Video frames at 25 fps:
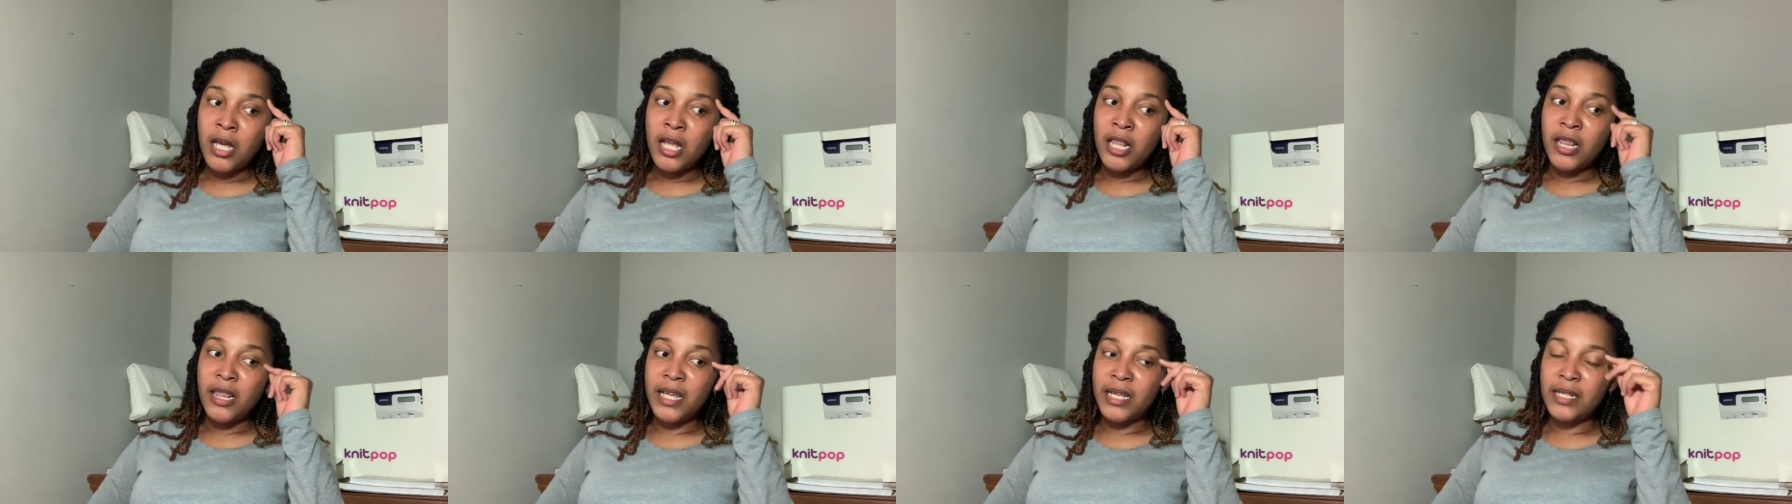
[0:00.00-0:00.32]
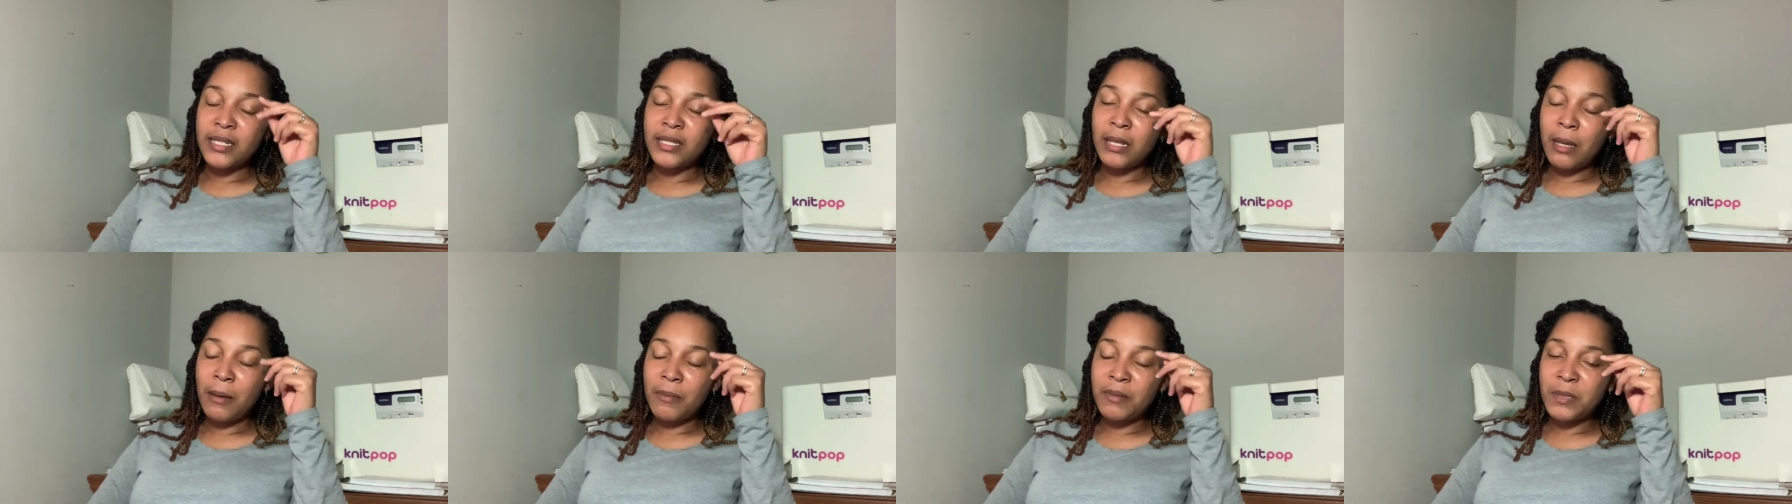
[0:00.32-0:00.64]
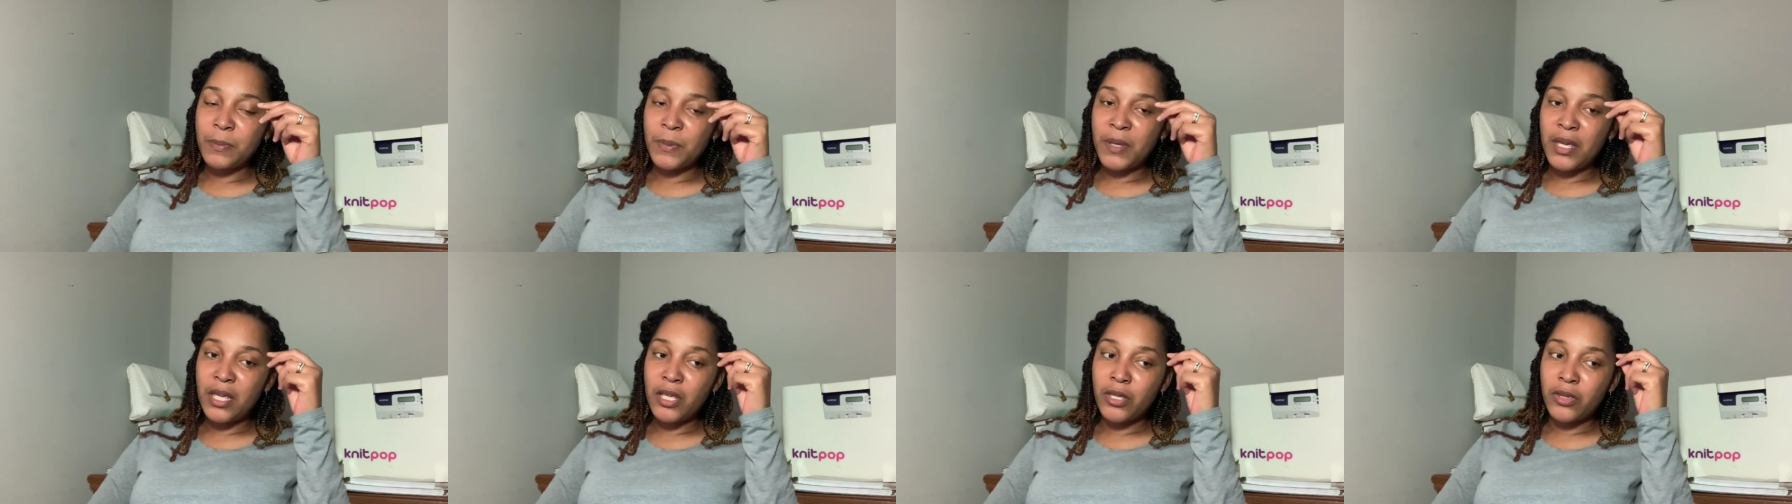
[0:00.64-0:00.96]
let's stop
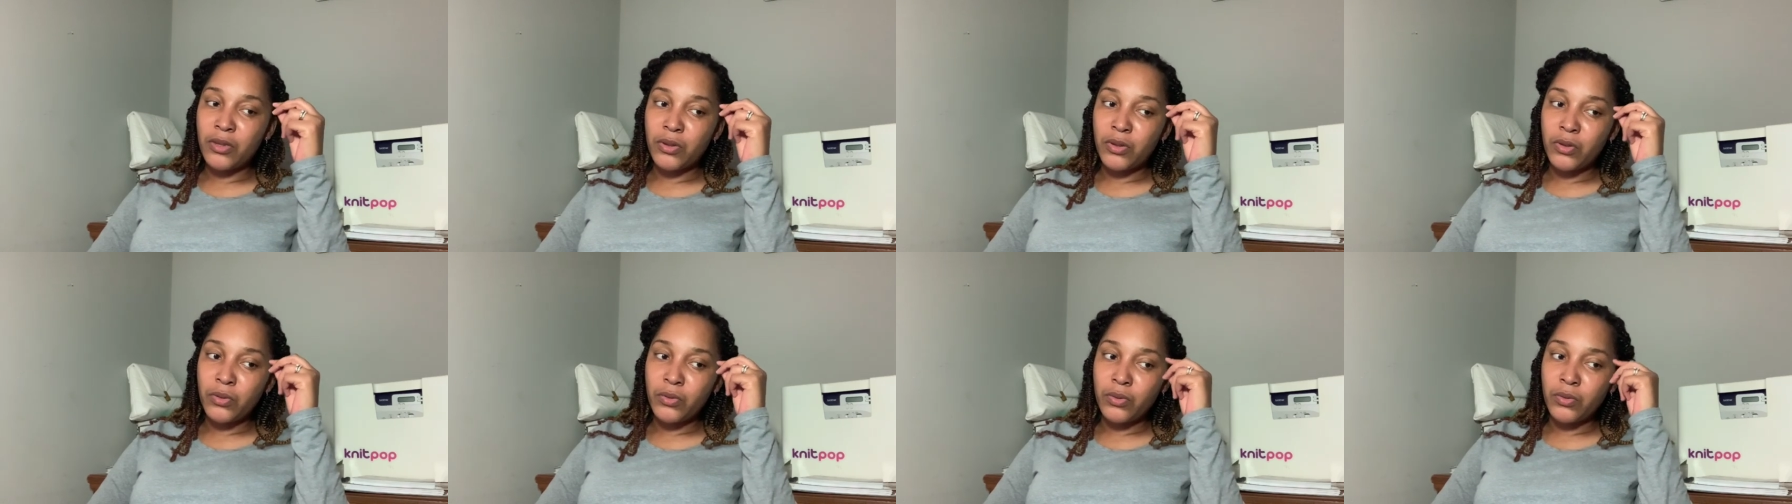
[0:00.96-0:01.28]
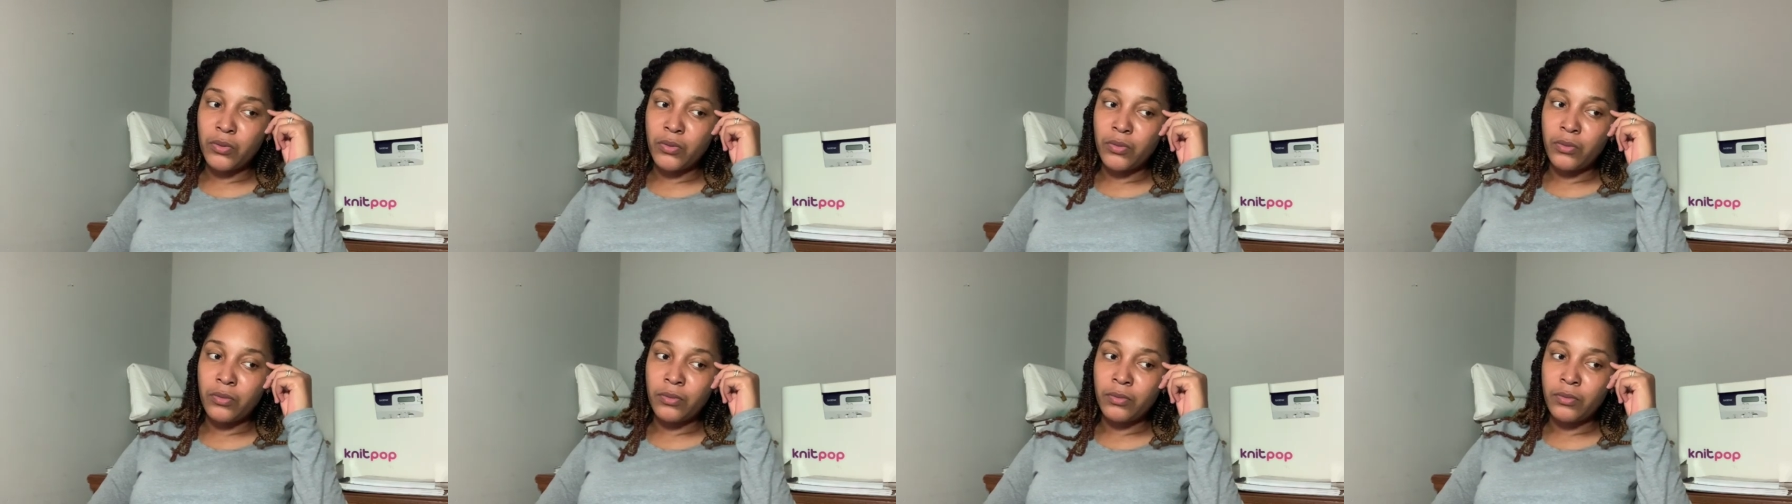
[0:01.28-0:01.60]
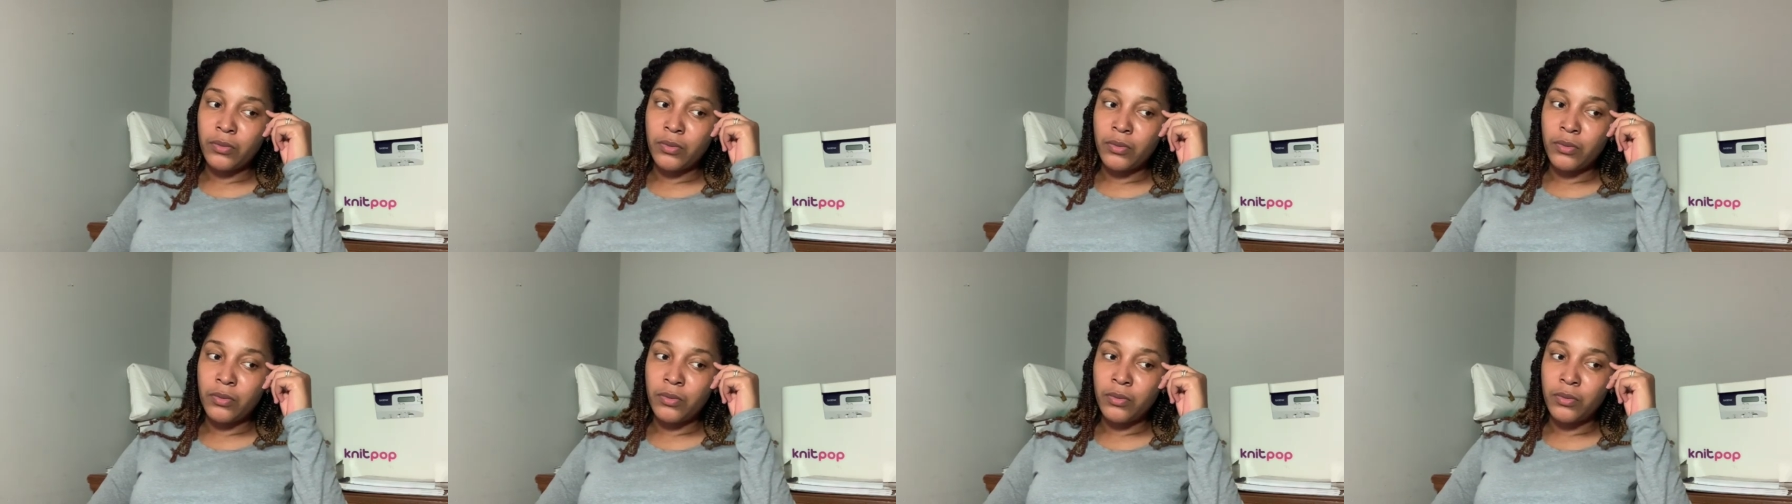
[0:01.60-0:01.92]
speaking through
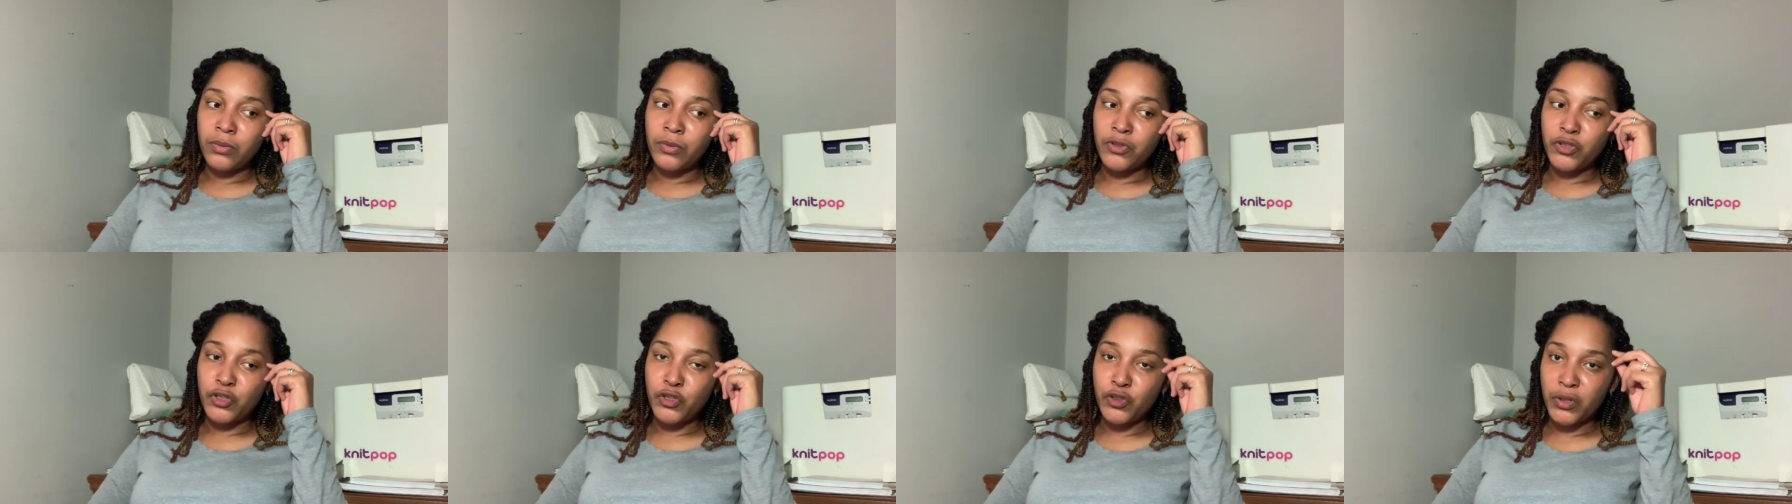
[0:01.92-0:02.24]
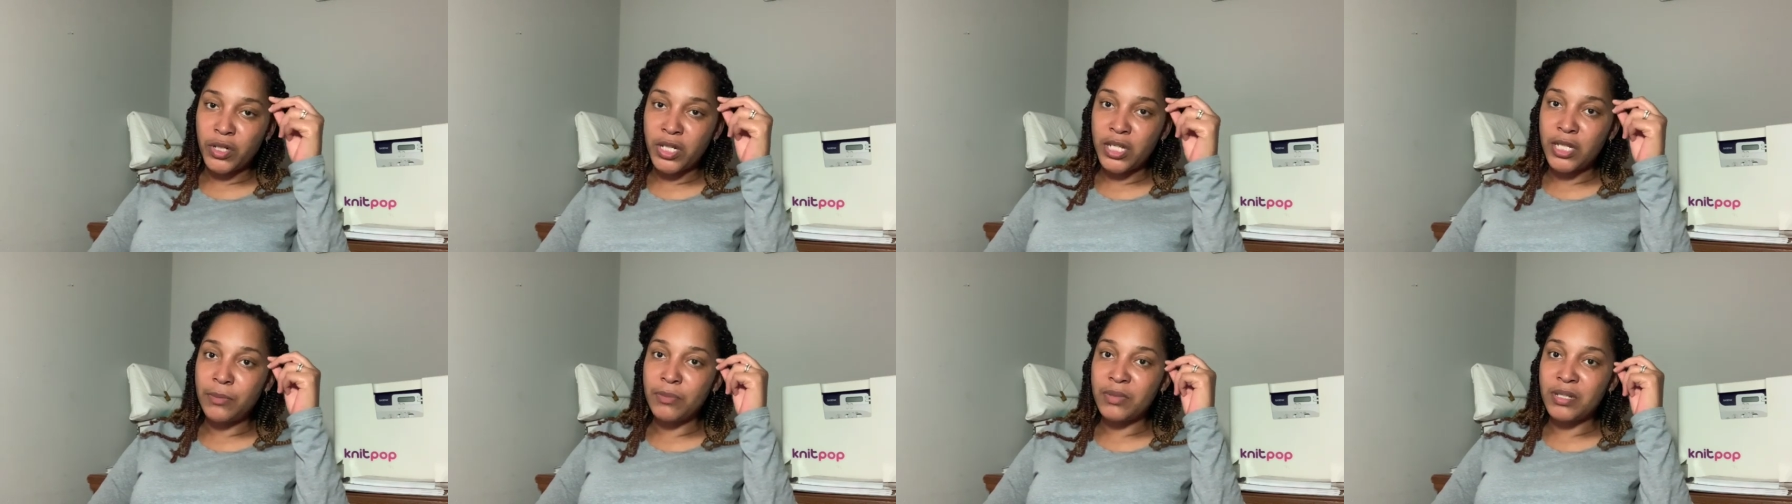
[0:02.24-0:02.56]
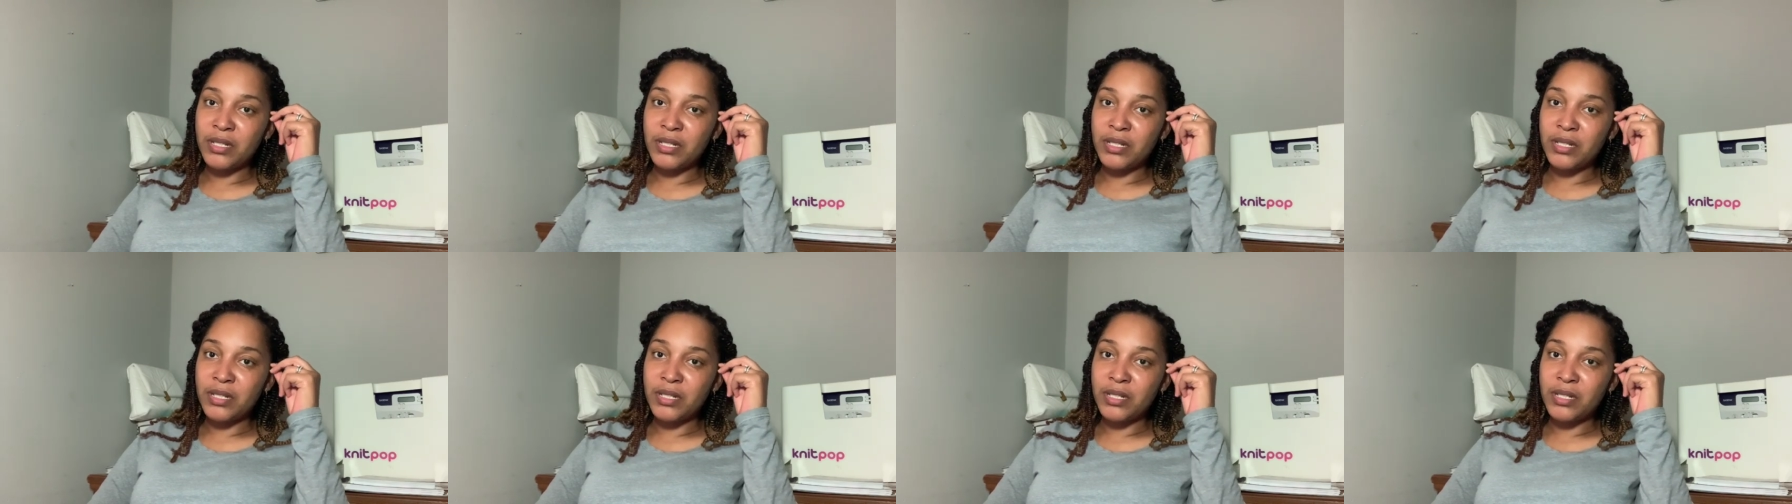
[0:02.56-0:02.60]
dreams